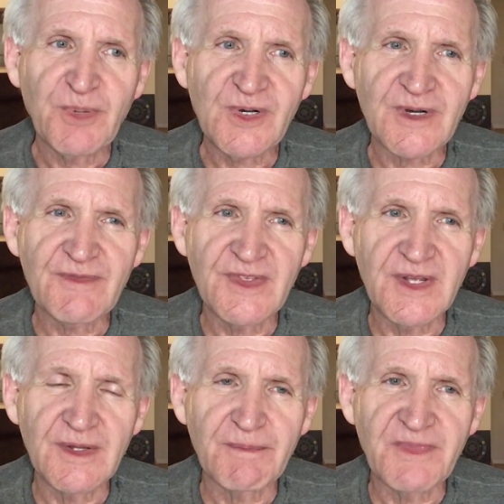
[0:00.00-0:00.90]
part of
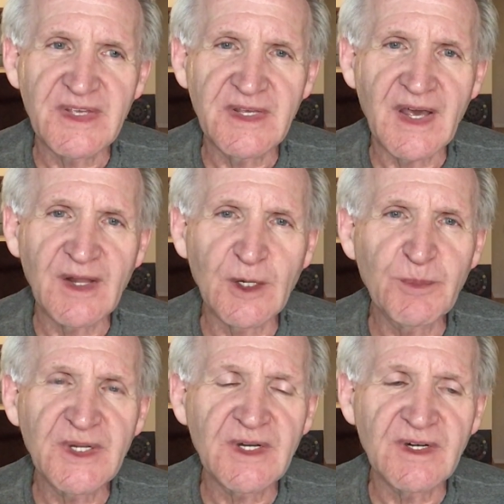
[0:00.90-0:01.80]
the, the
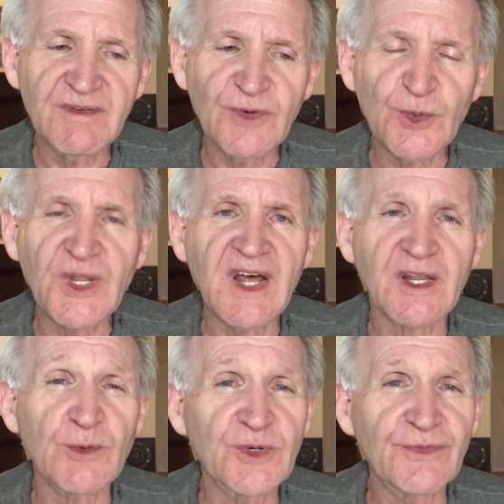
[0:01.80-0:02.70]
element of old
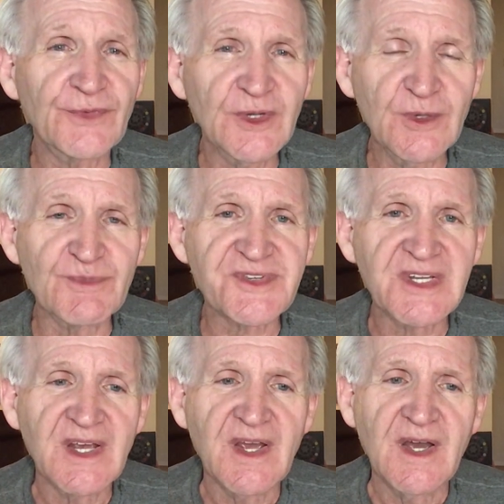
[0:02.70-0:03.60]
Hollywood films
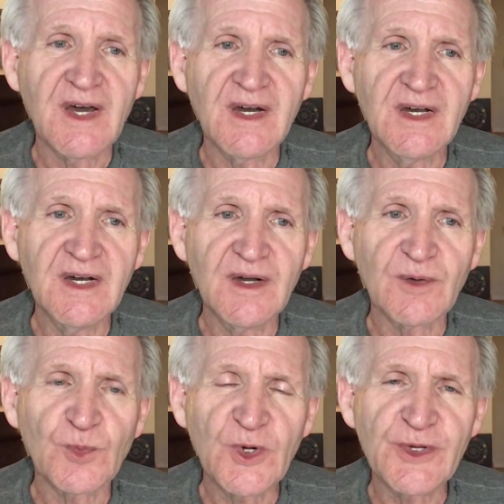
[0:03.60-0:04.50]
uh,
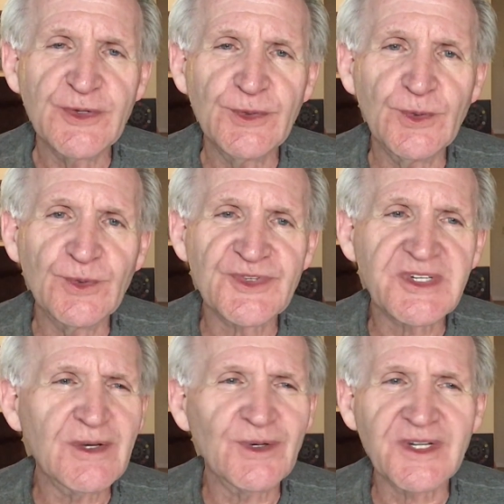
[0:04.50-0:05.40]
where you
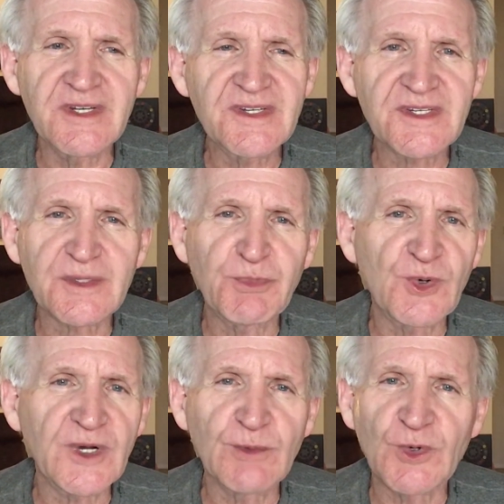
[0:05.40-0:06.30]
see all these
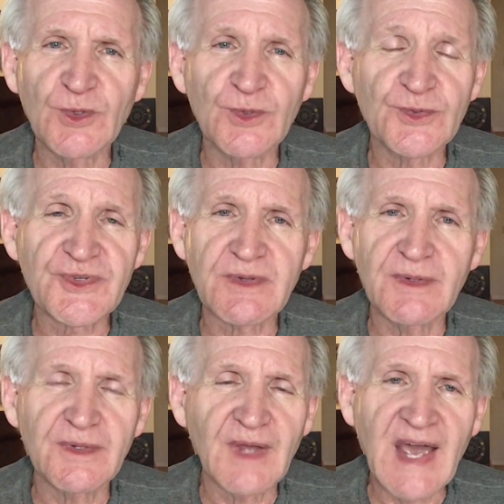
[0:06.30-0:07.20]
supporting roles,
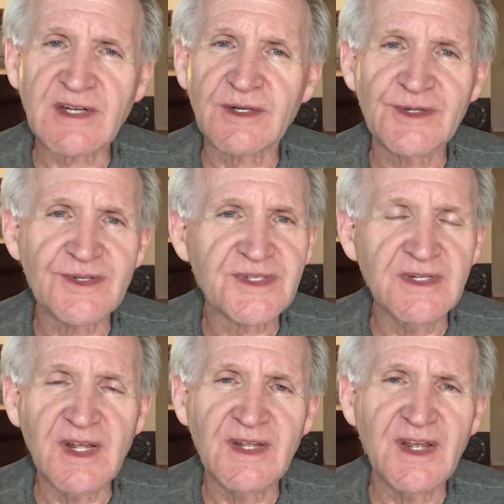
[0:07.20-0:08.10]
uh, actors,
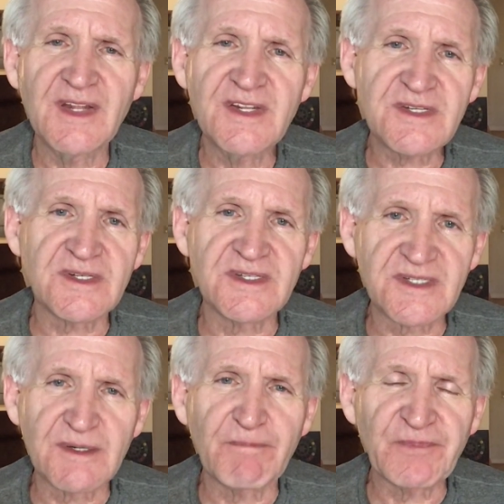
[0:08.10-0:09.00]
and, and this
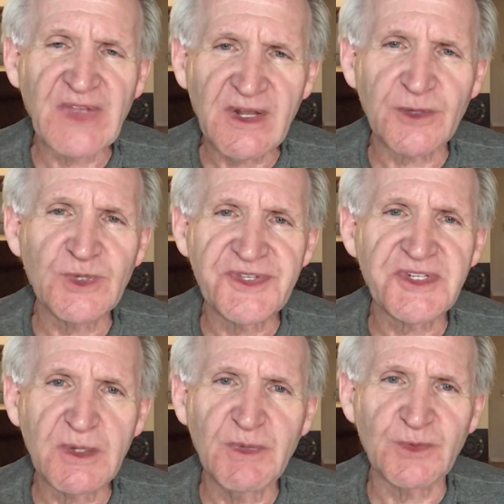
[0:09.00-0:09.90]
is Hollywood
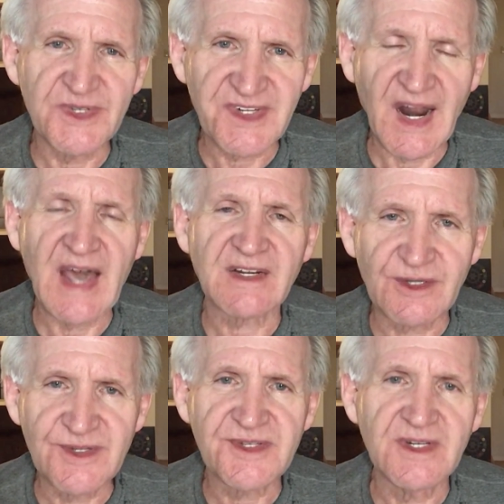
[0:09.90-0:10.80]
cinema was an
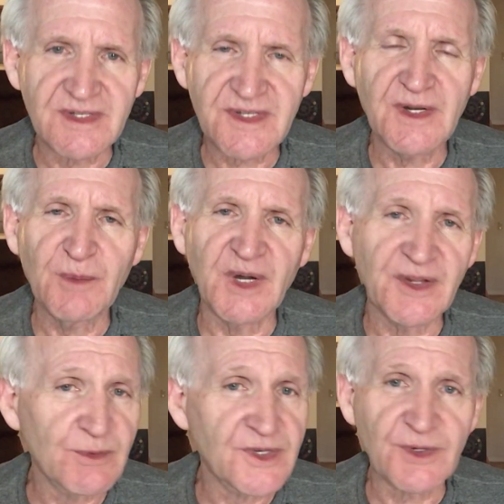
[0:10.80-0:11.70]
actor's cinema.
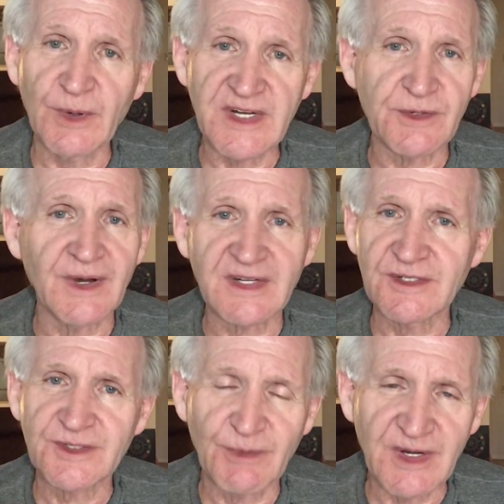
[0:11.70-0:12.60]
There were great
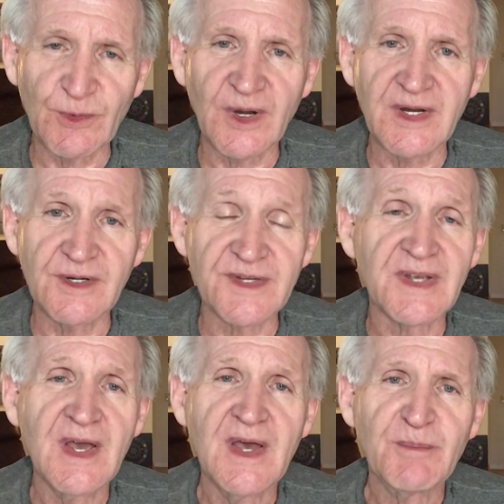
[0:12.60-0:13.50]
directors, great writers,
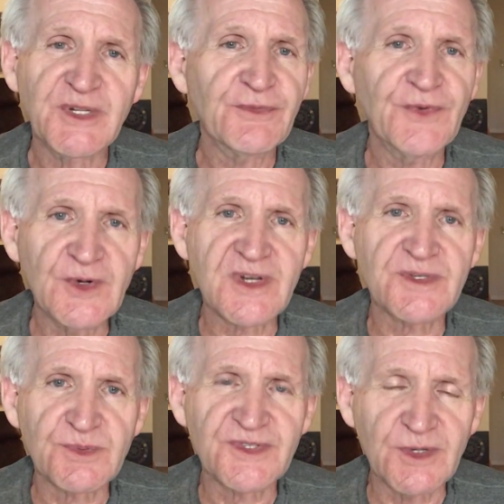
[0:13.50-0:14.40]
but the
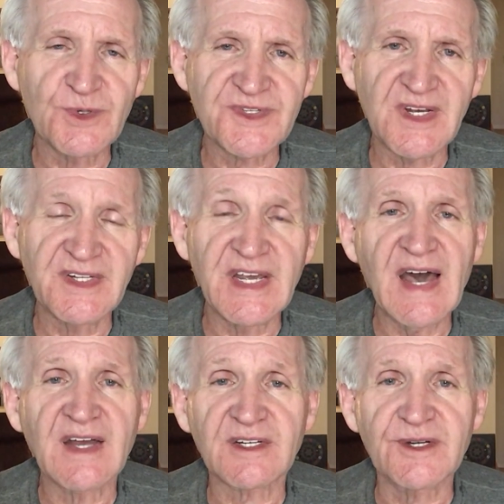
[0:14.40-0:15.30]
focus was always on the
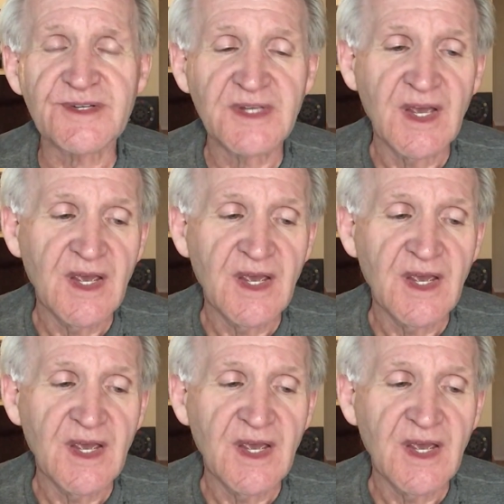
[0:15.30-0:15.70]
actors,